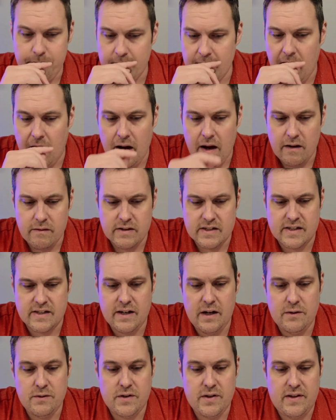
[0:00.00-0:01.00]
Let's
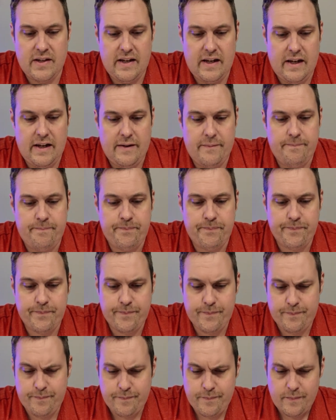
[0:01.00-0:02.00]
go to the
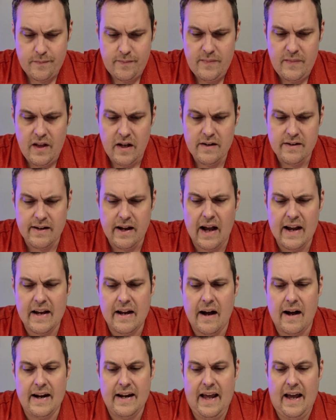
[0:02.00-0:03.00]

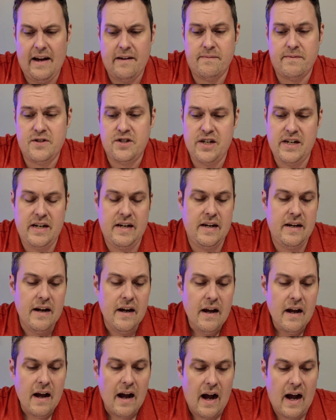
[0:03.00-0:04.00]
Nikon FG.
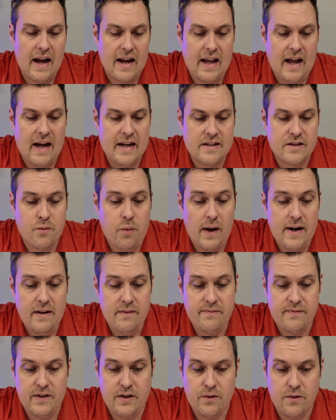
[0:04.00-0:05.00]
I got quite
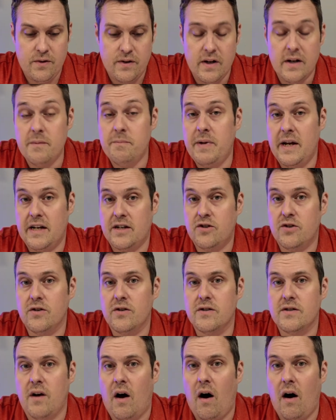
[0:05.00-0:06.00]
a few good
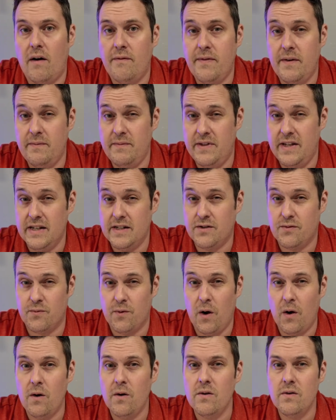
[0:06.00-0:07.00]
pictures off of this
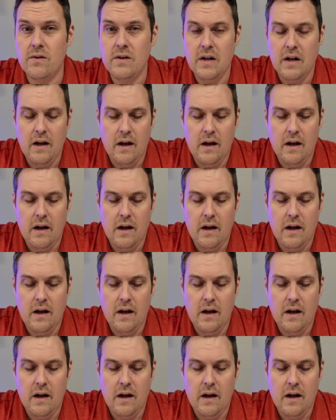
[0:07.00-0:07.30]
roll.